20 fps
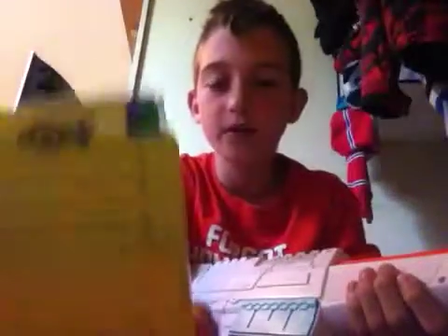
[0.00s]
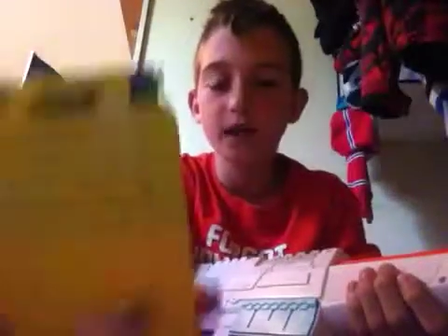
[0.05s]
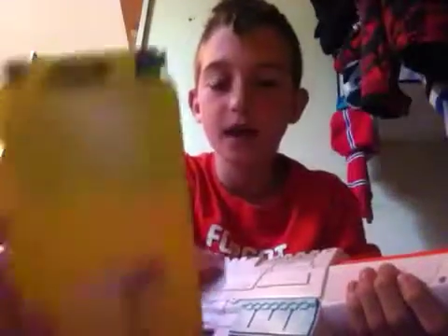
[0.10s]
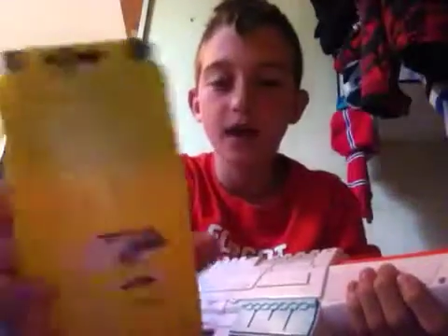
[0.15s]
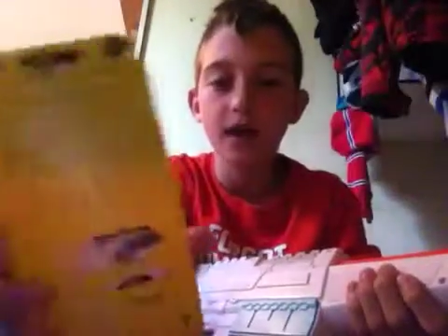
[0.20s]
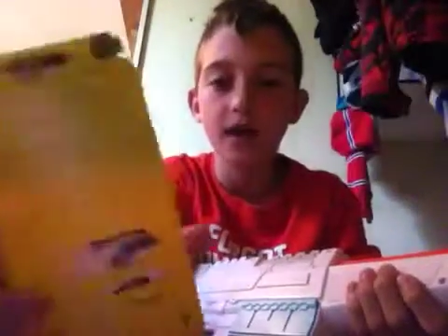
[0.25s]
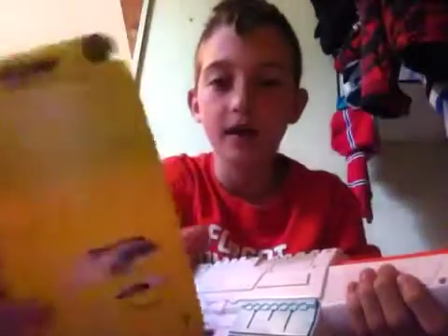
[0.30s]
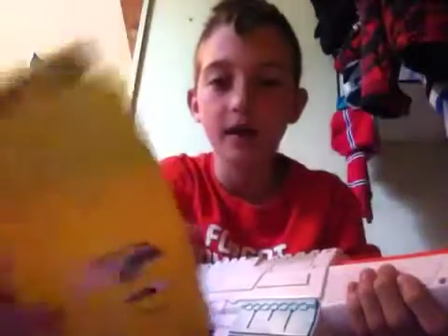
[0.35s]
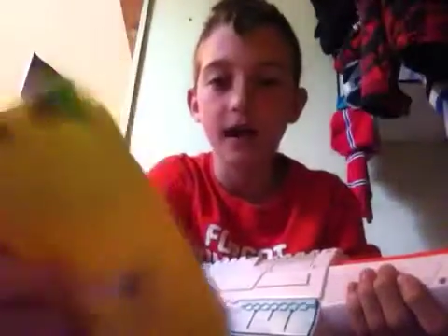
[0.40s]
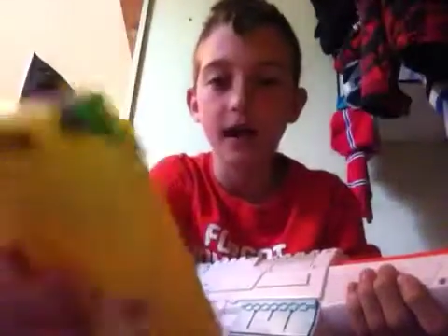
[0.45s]

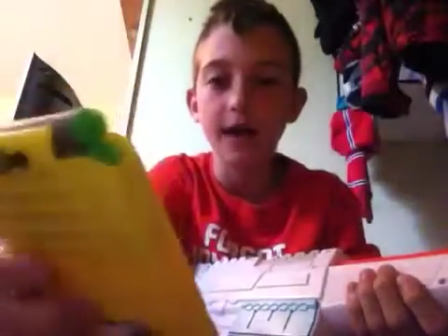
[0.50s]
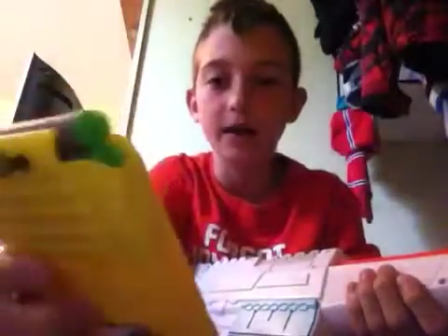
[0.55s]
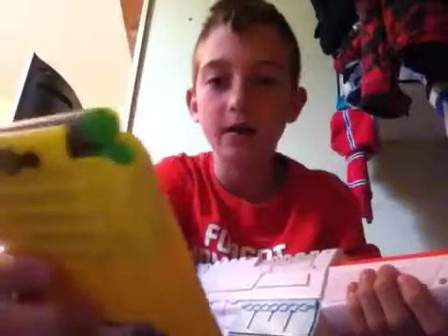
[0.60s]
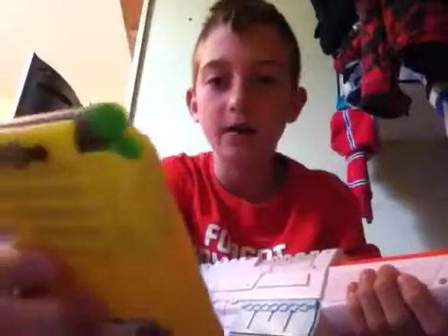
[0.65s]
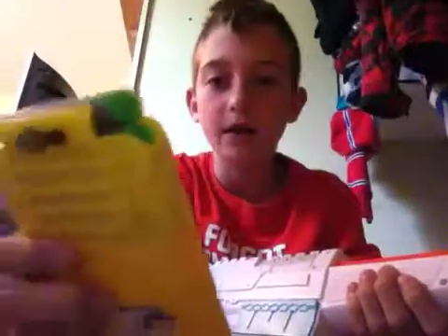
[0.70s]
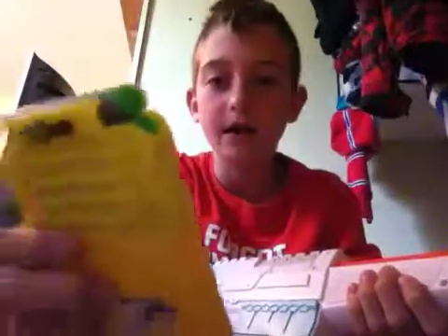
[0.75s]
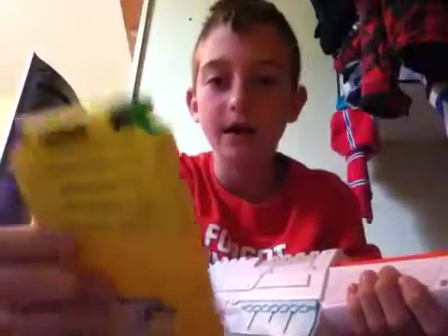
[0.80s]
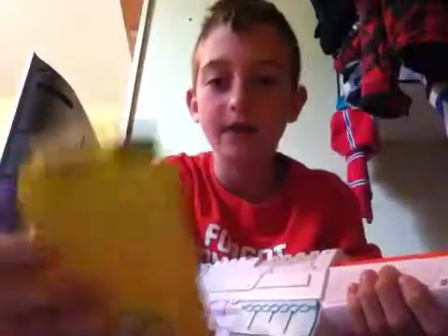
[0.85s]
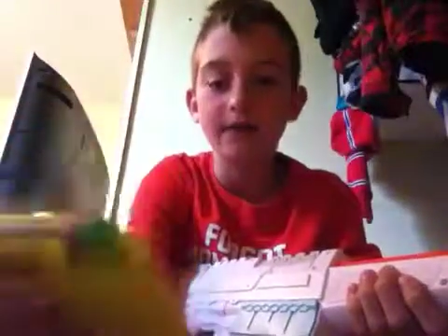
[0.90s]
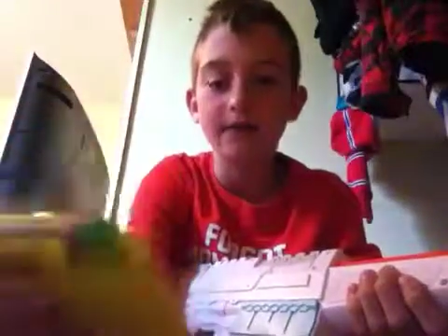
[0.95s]
Uh, I
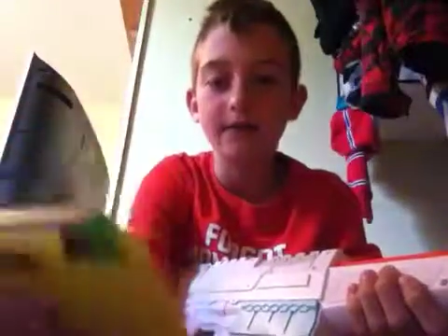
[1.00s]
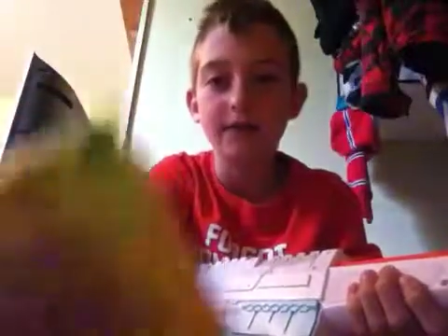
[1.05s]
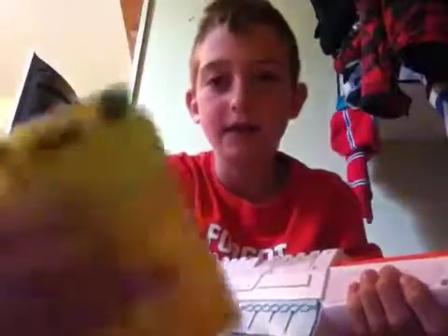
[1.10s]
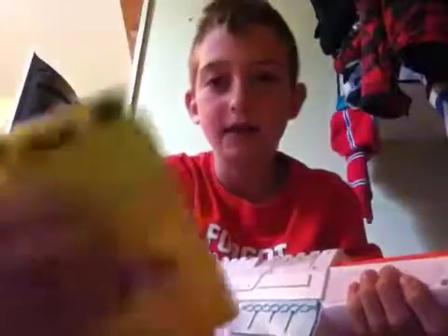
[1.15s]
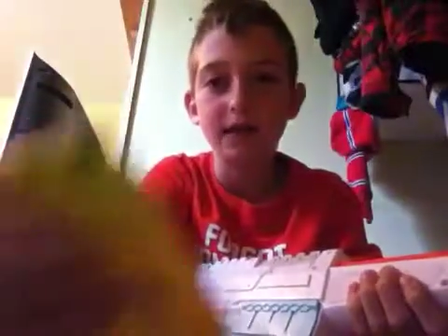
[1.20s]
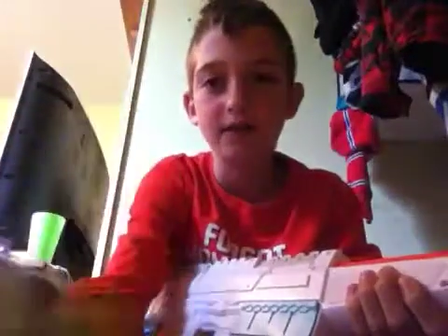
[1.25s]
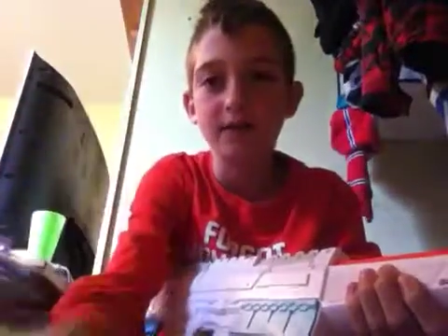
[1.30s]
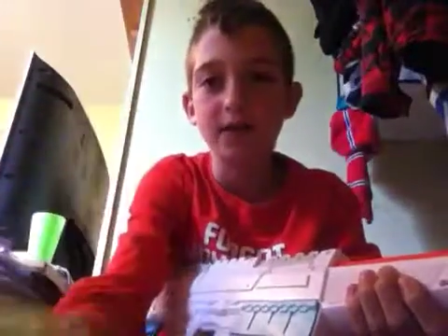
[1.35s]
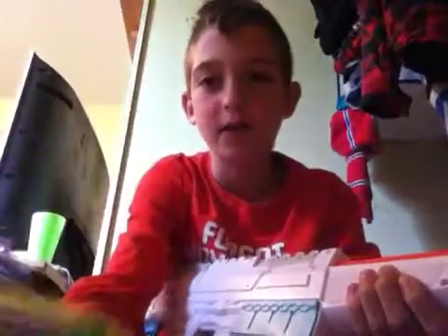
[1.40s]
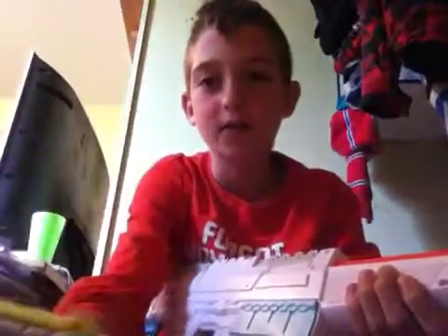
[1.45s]
don't have
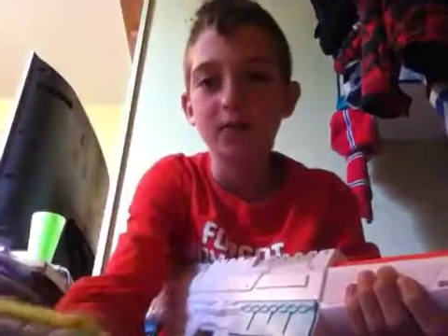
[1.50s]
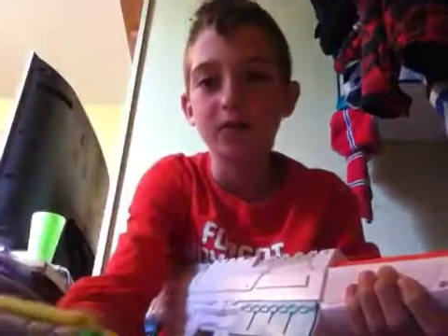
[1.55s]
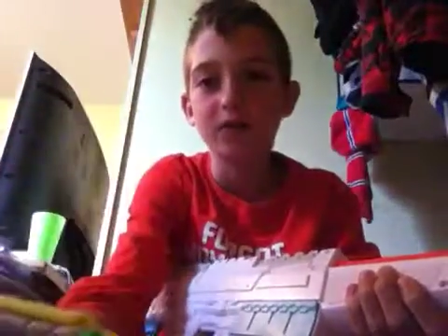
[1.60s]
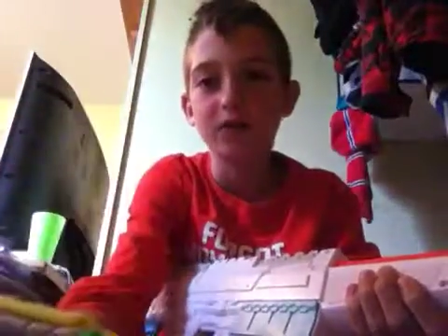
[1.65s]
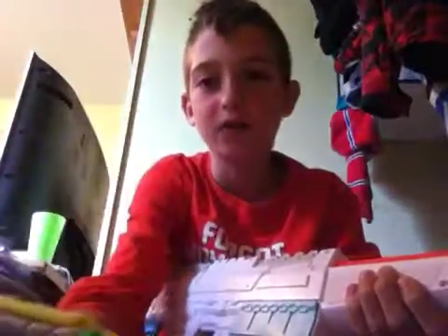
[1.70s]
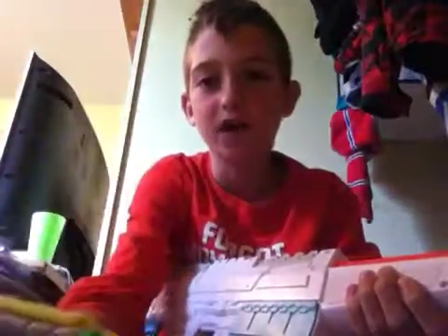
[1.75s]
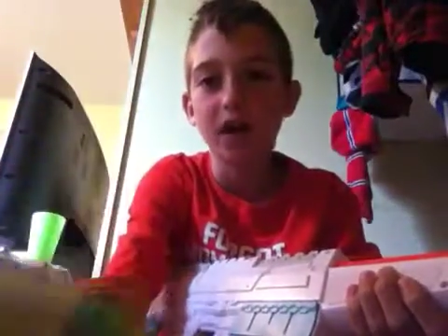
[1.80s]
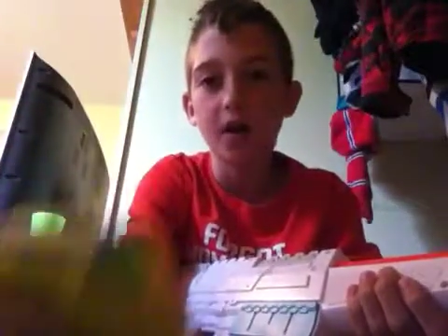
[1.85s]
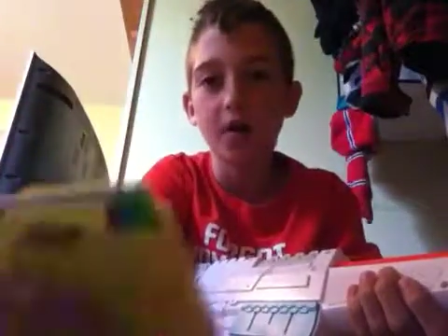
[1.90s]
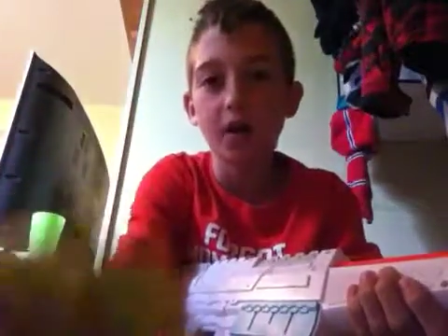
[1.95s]
eight rounds
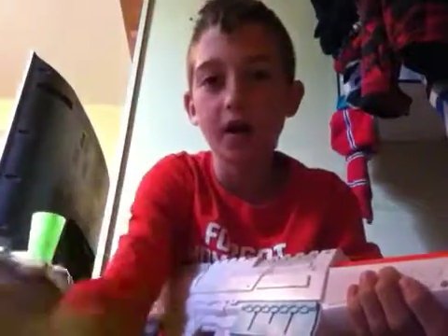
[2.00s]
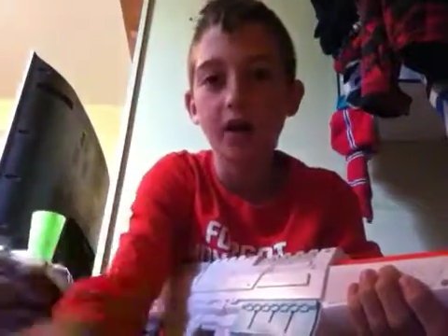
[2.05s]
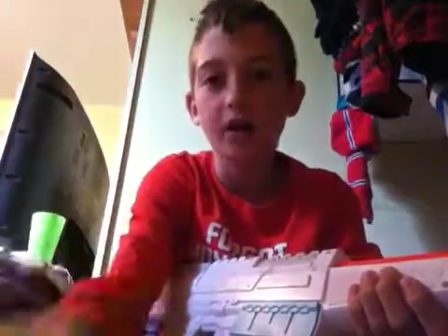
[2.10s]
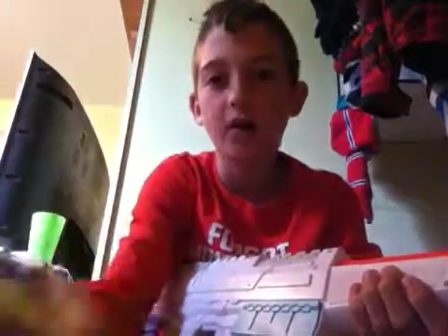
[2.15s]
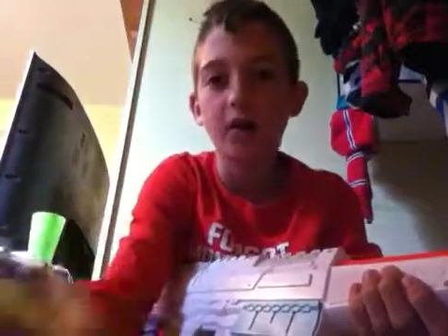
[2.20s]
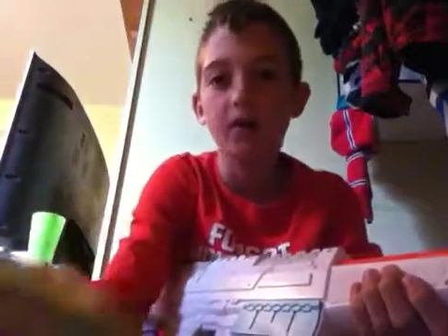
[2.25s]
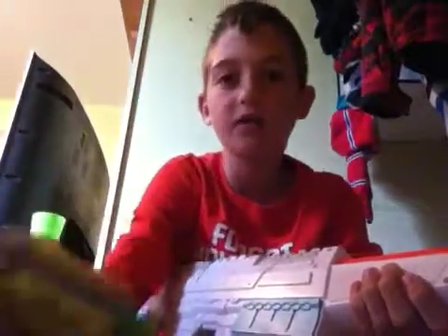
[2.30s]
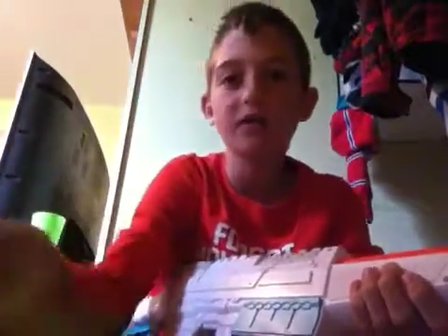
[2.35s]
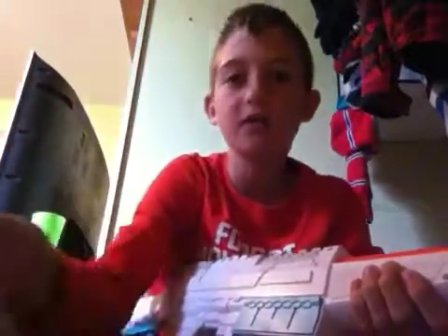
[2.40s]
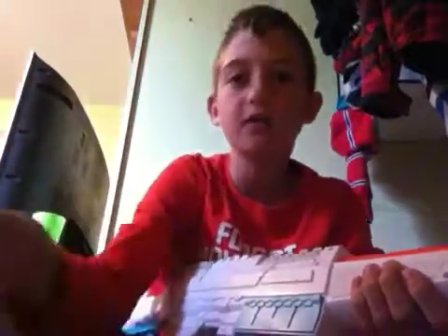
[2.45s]
right now. I
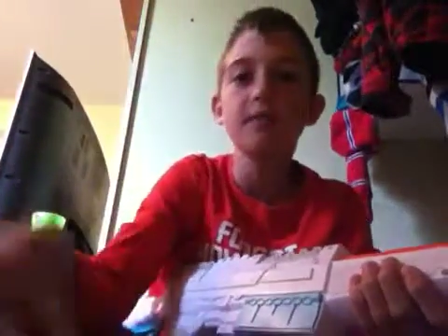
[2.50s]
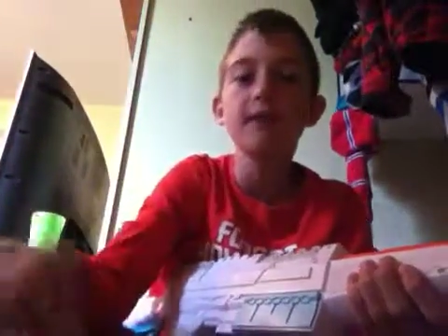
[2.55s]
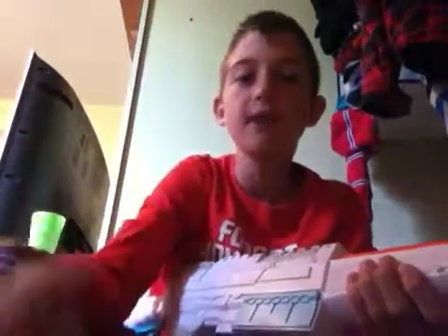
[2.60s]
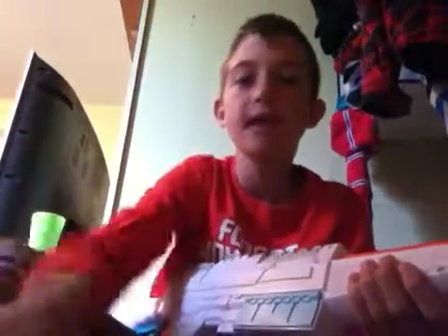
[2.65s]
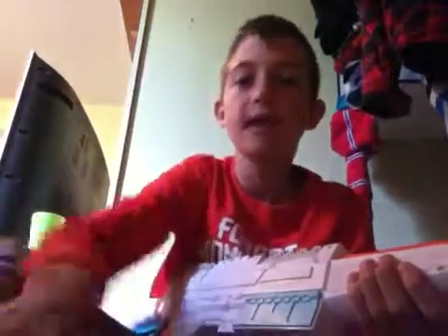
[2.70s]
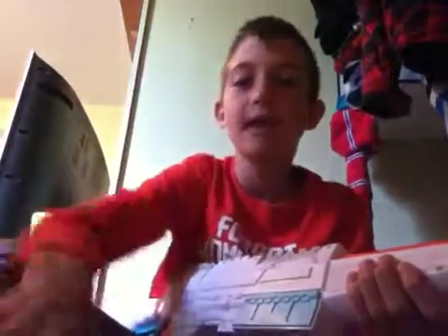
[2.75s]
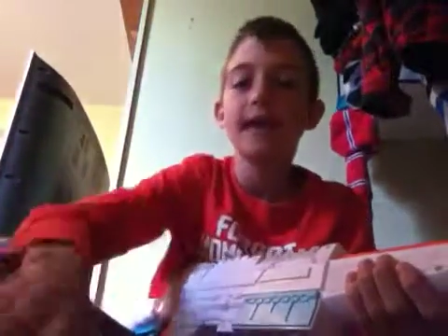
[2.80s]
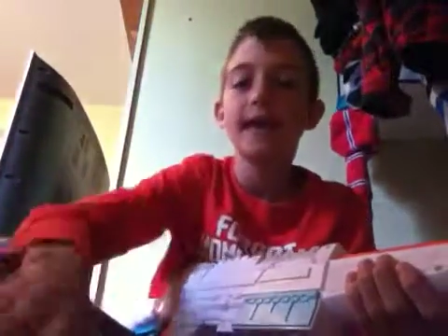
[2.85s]
lost them.